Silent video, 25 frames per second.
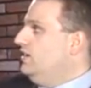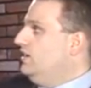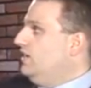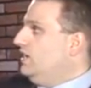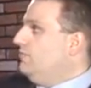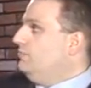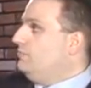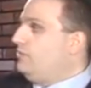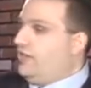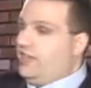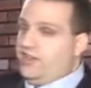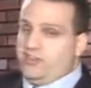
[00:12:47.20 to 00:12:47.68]

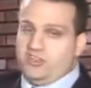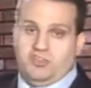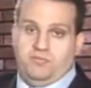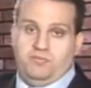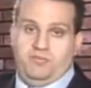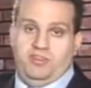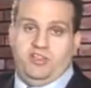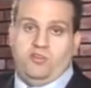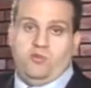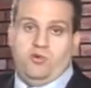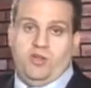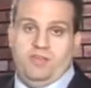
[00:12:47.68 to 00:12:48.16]
and black should
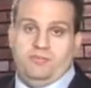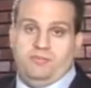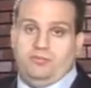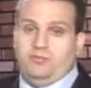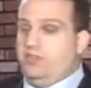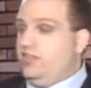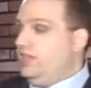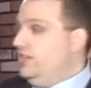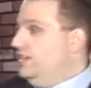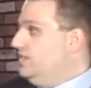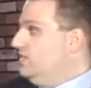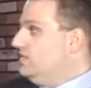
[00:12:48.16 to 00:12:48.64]
be quite
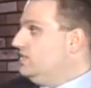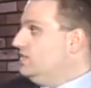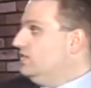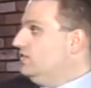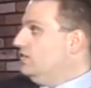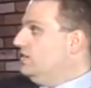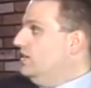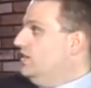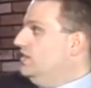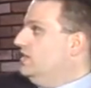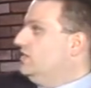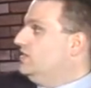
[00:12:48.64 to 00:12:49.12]
pleased
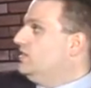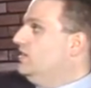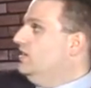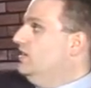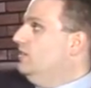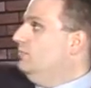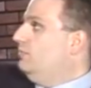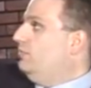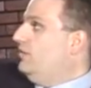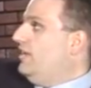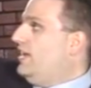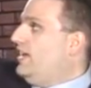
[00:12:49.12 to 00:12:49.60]
because
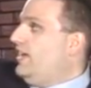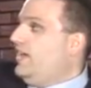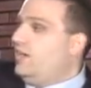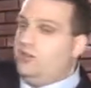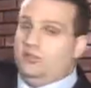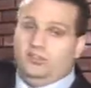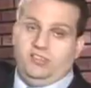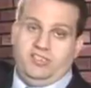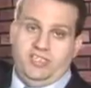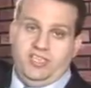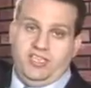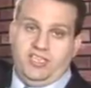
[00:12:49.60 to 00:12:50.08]
black had
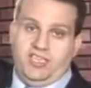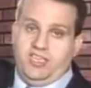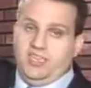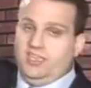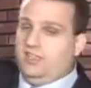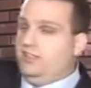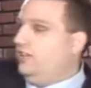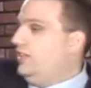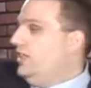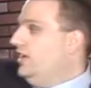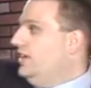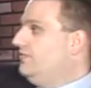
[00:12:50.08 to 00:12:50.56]
only a
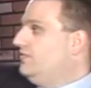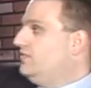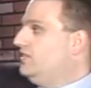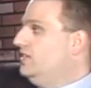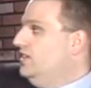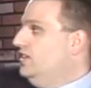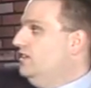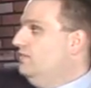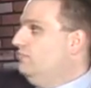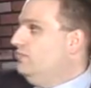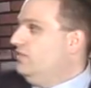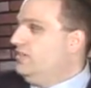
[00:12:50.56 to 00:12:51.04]
king left,
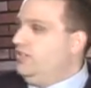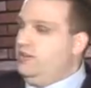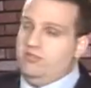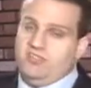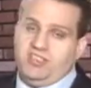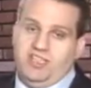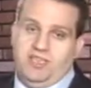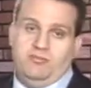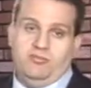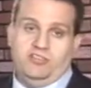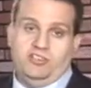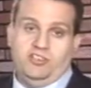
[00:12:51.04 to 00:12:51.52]
but he
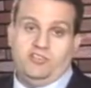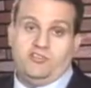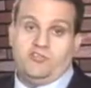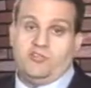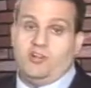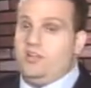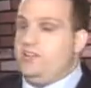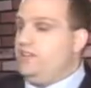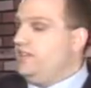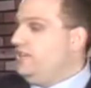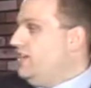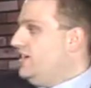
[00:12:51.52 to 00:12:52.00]
was able to
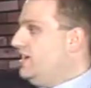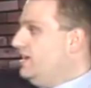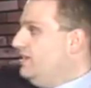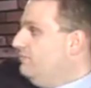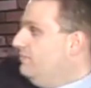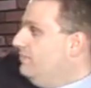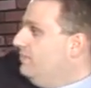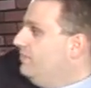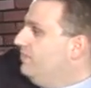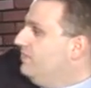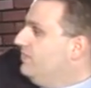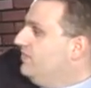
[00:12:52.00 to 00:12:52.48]
draw the
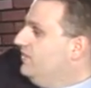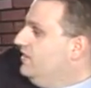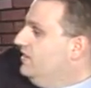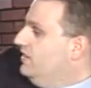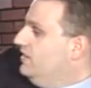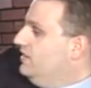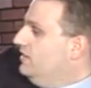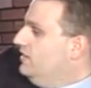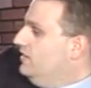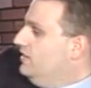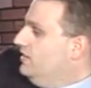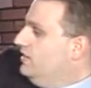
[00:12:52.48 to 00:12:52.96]
game.
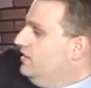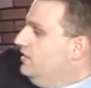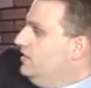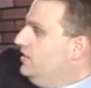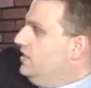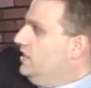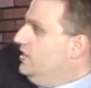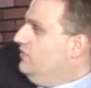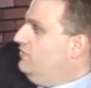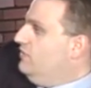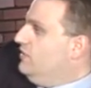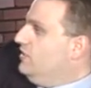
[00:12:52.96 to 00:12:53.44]

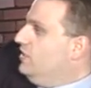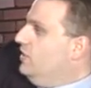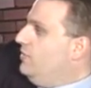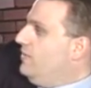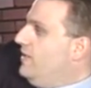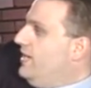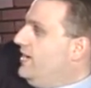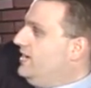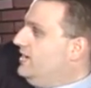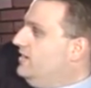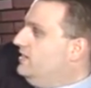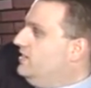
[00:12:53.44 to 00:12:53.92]
If we go
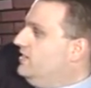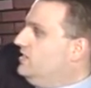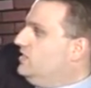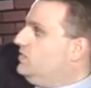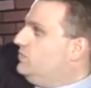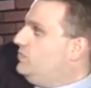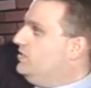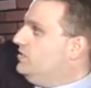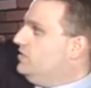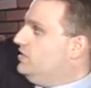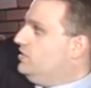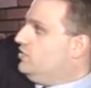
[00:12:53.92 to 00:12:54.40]
back in
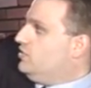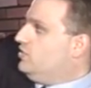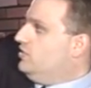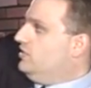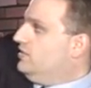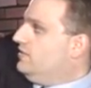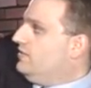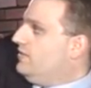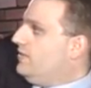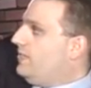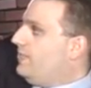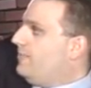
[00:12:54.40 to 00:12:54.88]
this
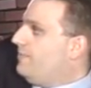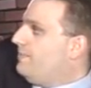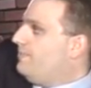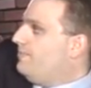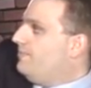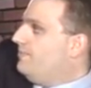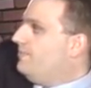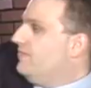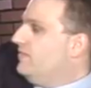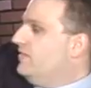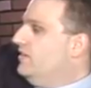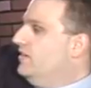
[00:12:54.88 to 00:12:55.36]
position,
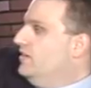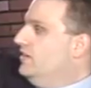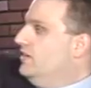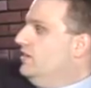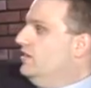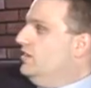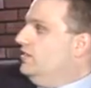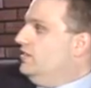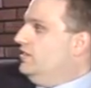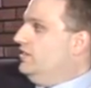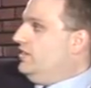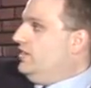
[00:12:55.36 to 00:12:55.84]

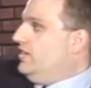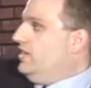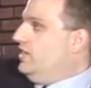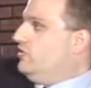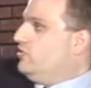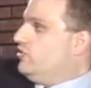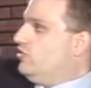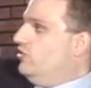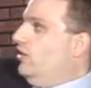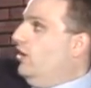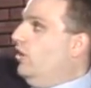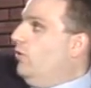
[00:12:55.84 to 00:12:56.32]
the
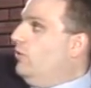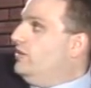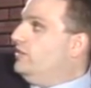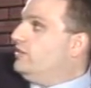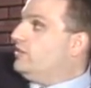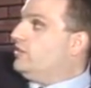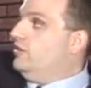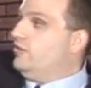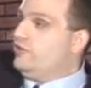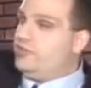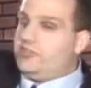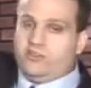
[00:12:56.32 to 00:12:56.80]
king should
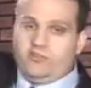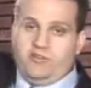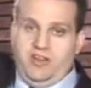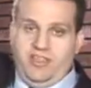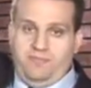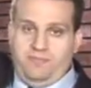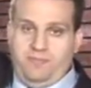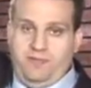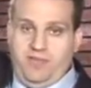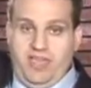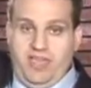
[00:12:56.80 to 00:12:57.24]
always go straight